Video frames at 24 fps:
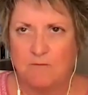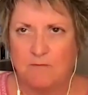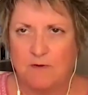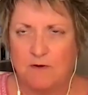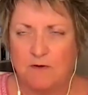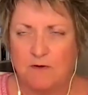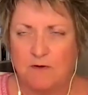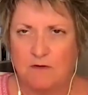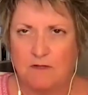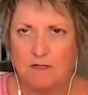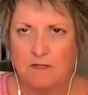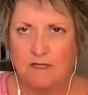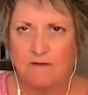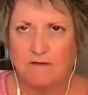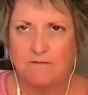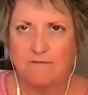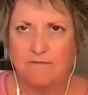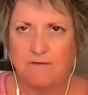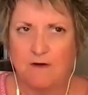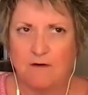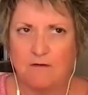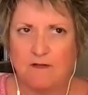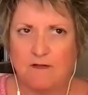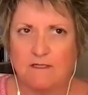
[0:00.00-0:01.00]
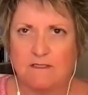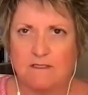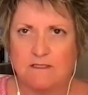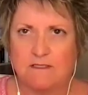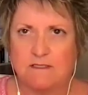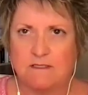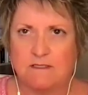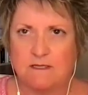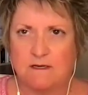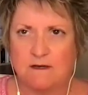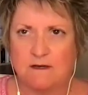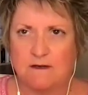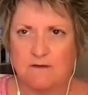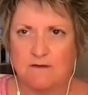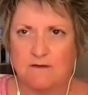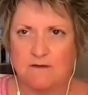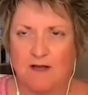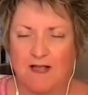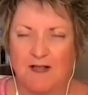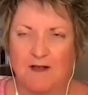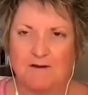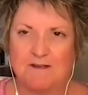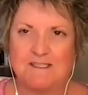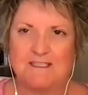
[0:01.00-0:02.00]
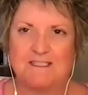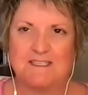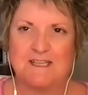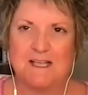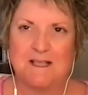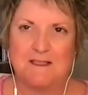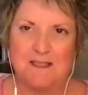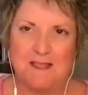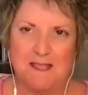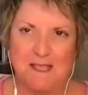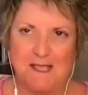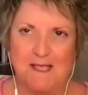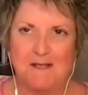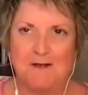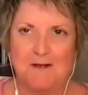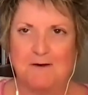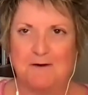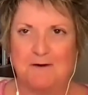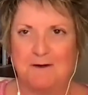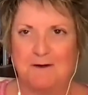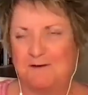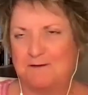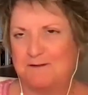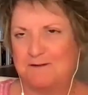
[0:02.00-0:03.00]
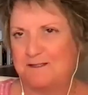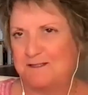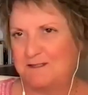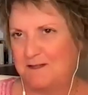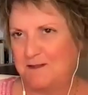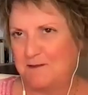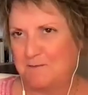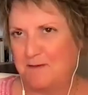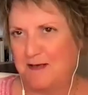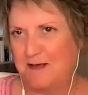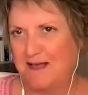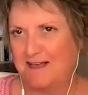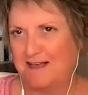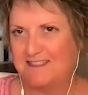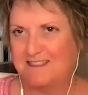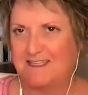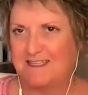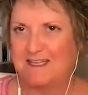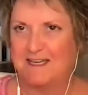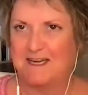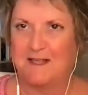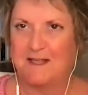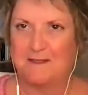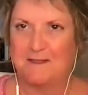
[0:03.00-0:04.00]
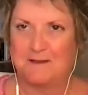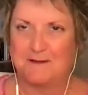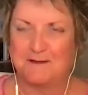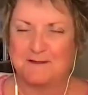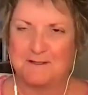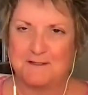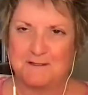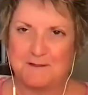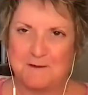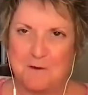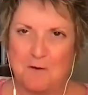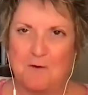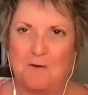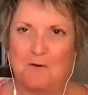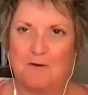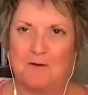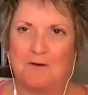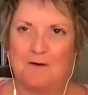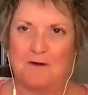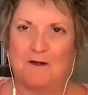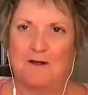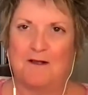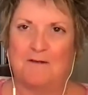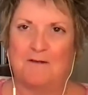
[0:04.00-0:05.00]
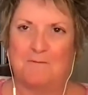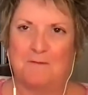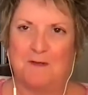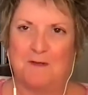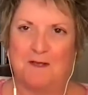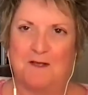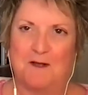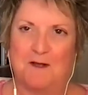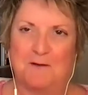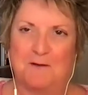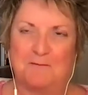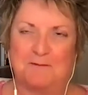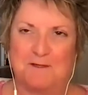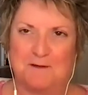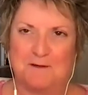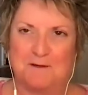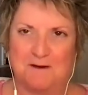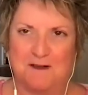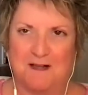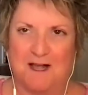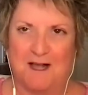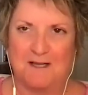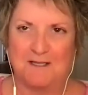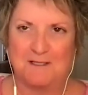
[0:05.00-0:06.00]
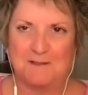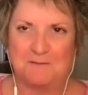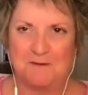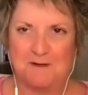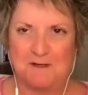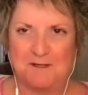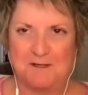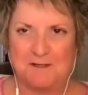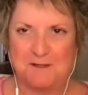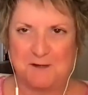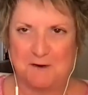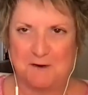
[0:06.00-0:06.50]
purely focused. I always say the ego goes to the back seat, and the soul becomes your cosmic